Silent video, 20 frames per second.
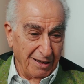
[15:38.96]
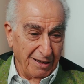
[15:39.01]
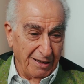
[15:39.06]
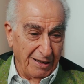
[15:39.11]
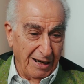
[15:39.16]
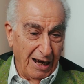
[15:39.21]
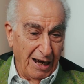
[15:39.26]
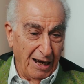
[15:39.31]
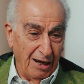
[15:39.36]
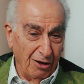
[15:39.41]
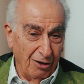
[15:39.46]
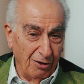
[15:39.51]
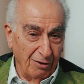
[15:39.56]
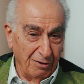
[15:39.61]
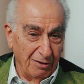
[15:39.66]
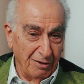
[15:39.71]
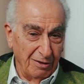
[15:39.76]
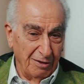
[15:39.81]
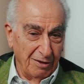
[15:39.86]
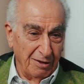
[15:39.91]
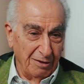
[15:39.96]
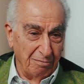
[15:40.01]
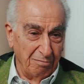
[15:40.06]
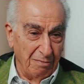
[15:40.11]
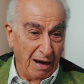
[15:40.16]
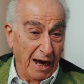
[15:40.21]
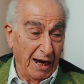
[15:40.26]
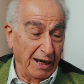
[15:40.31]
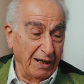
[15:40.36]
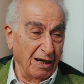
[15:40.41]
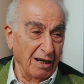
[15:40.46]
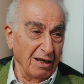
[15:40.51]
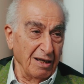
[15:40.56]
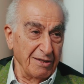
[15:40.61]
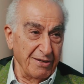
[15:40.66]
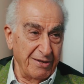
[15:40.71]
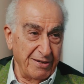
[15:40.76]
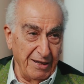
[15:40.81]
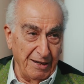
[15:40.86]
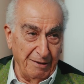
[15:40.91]
Now, my
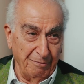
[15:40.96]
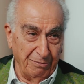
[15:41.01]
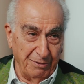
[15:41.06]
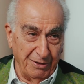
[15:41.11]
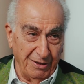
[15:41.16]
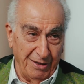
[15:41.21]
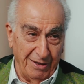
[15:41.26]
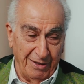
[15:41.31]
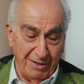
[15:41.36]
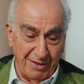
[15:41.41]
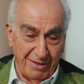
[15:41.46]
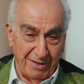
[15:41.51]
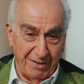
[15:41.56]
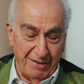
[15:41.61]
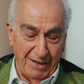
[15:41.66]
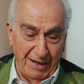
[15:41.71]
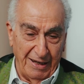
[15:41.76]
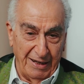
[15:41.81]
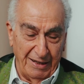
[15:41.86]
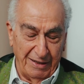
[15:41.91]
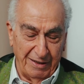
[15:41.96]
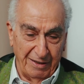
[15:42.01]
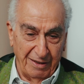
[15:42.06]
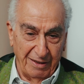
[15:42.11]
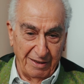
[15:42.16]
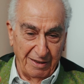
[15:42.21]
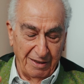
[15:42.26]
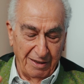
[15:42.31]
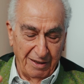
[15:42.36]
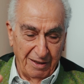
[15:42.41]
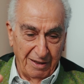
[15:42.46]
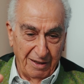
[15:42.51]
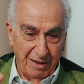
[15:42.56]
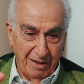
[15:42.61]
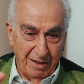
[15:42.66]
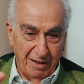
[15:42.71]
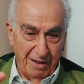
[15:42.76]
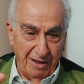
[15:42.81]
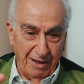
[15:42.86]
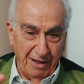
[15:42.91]
concept is that
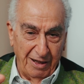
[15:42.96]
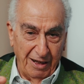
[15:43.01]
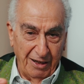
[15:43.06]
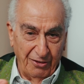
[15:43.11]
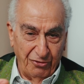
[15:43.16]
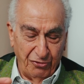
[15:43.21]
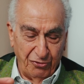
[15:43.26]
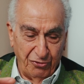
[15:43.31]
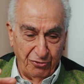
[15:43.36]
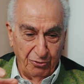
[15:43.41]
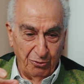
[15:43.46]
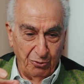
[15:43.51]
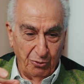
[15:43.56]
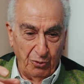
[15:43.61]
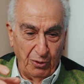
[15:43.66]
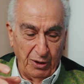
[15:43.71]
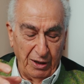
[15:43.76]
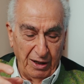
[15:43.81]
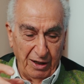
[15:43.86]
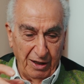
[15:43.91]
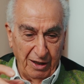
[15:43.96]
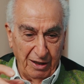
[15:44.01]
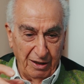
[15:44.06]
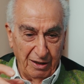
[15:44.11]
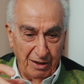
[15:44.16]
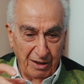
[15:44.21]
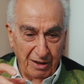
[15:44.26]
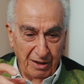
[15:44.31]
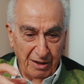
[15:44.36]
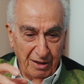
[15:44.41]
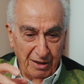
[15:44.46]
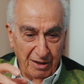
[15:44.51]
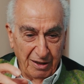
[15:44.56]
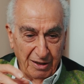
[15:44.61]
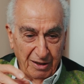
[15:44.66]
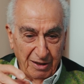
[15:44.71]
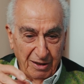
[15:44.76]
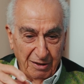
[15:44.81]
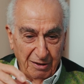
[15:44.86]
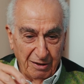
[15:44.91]
if we
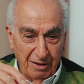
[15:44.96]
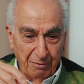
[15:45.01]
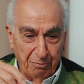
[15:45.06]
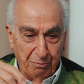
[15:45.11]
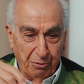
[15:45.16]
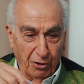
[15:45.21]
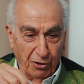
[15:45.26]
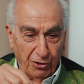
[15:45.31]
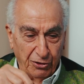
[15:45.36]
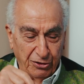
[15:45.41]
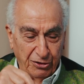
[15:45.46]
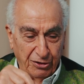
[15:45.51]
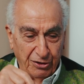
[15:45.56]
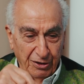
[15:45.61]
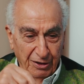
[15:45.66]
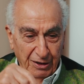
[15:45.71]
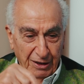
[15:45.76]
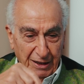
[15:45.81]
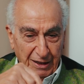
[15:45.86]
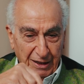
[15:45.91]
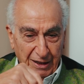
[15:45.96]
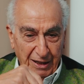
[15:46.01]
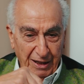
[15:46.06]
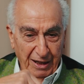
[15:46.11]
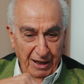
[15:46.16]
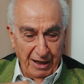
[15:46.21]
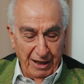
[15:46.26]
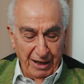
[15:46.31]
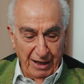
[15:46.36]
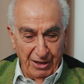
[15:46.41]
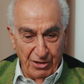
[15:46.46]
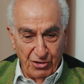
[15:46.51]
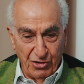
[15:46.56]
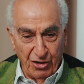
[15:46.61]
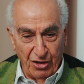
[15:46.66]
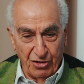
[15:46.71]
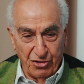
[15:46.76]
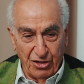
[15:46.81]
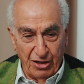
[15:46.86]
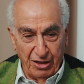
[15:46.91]
put a
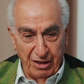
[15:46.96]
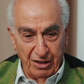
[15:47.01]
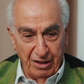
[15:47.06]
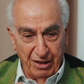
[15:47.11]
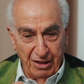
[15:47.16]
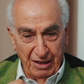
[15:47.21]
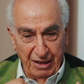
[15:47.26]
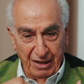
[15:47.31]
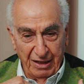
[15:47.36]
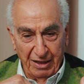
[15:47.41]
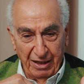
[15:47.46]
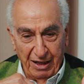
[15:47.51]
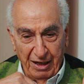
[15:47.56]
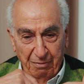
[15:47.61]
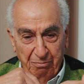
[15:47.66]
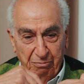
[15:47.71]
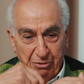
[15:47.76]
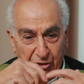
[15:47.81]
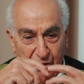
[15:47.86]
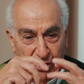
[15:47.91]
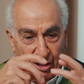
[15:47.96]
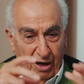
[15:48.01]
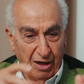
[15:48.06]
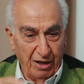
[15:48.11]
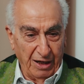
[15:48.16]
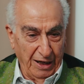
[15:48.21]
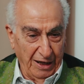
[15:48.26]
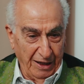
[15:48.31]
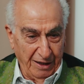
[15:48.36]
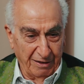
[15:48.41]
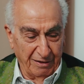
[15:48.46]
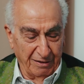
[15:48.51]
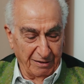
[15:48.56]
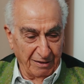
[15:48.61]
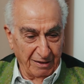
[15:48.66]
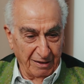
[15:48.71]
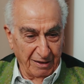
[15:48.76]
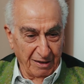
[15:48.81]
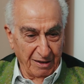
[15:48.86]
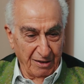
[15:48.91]
such an embryonic,
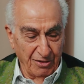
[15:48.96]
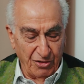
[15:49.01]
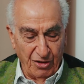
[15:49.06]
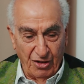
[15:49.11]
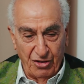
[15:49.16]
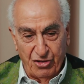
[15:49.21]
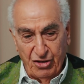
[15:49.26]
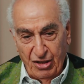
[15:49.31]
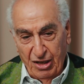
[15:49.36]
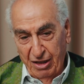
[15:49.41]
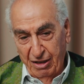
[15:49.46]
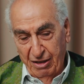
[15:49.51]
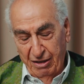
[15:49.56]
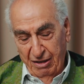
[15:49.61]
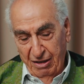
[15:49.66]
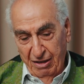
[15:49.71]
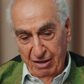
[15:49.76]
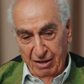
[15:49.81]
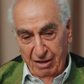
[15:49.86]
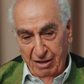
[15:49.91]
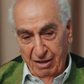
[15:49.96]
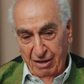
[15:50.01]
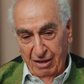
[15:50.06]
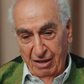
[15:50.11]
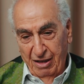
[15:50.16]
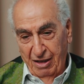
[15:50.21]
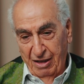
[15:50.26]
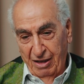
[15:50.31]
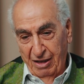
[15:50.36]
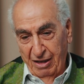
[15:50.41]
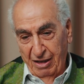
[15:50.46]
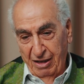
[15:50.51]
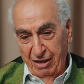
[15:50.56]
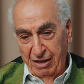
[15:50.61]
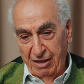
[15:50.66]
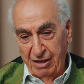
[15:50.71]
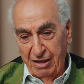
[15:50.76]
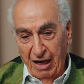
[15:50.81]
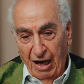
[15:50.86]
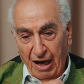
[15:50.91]
such a uh,
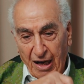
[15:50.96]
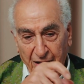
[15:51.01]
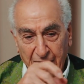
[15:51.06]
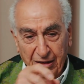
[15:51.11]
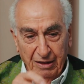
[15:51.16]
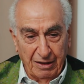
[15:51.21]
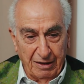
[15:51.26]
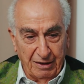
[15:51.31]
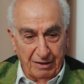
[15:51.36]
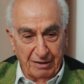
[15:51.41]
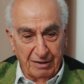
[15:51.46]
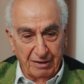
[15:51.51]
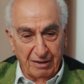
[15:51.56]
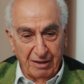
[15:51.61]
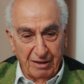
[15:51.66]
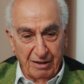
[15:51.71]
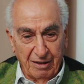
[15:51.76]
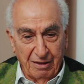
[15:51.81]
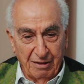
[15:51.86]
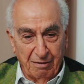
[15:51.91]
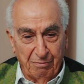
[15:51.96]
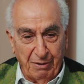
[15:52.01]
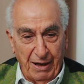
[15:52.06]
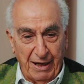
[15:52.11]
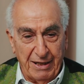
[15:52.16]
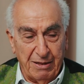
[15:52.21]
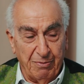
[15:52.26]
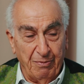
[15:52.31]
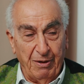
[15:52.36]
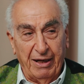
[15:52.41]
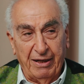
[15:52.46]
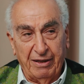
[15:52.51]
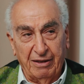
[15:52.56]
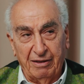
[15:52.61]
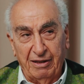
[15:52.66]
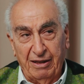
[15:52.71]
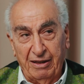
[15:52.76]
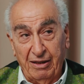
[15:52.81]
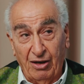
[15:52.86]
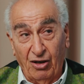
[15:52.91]
young
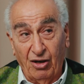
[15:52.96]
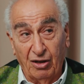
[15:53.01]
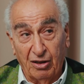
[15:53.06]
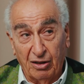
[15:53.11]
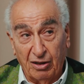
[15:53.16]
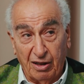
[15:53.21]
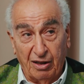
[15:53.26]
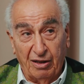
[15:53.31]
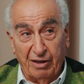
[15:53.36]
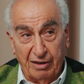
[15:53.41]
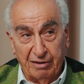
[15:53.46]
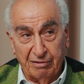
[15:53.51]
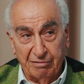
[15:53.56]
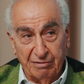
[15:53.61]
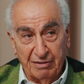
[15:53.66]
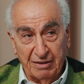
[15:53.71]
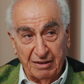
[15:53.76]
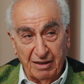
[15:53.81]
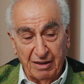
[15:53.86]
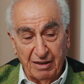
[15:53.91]
pacemaker in the heart,